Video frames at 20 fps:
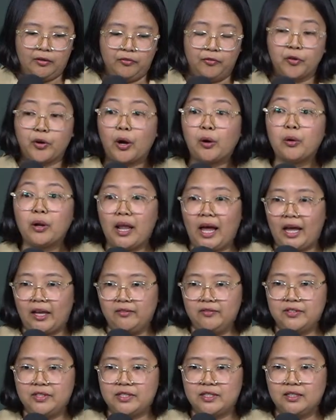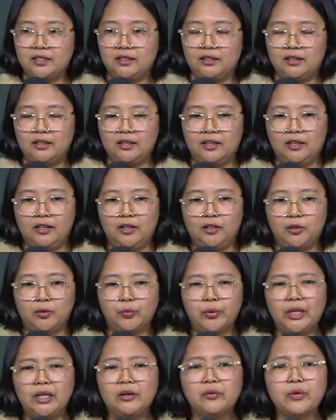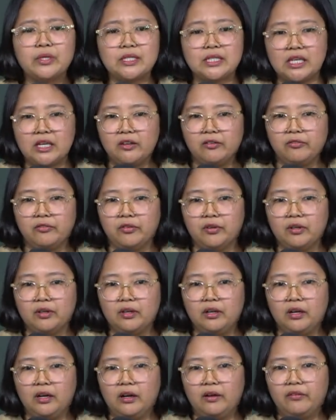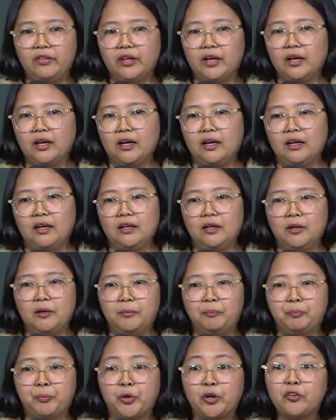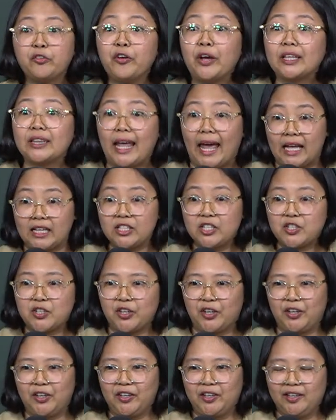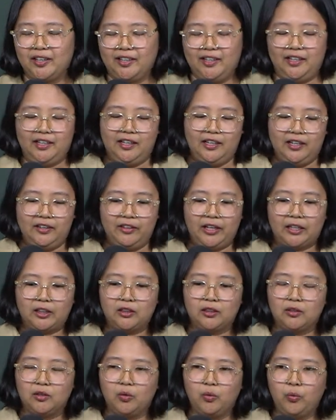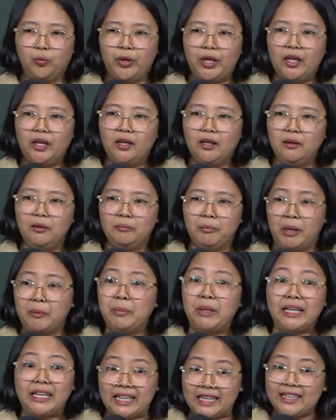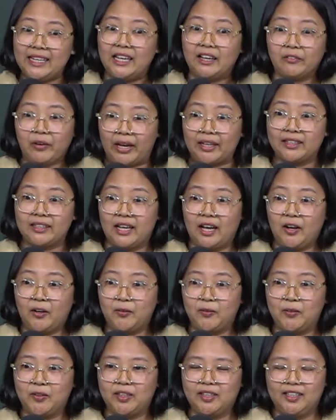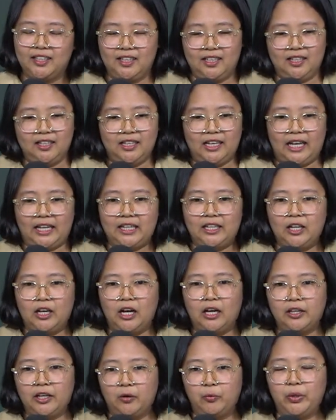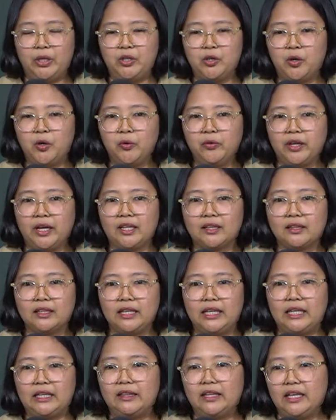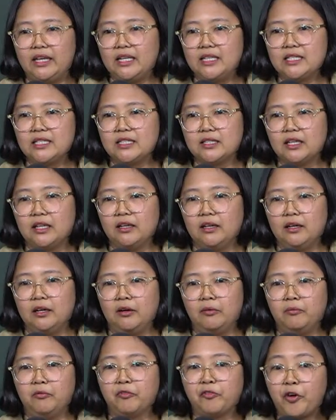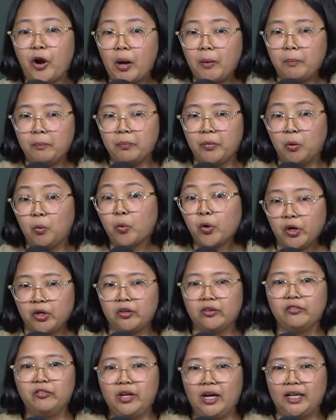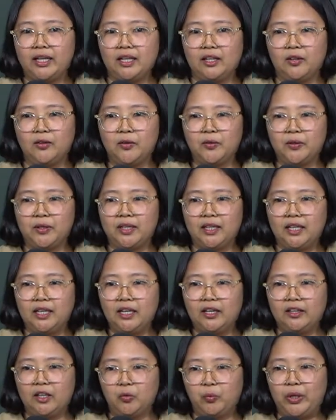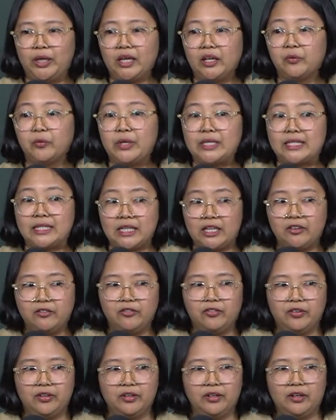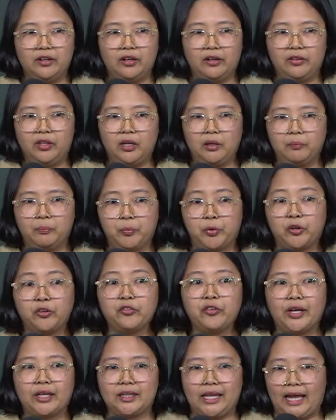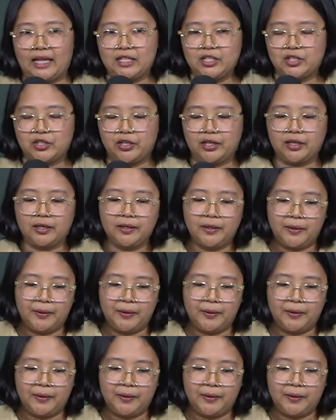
for our lives, to really receive the perfect answer that we may be needing right now. And uh, we know that it is um, from the Word of God alone that we can receive uh, the perfect answer.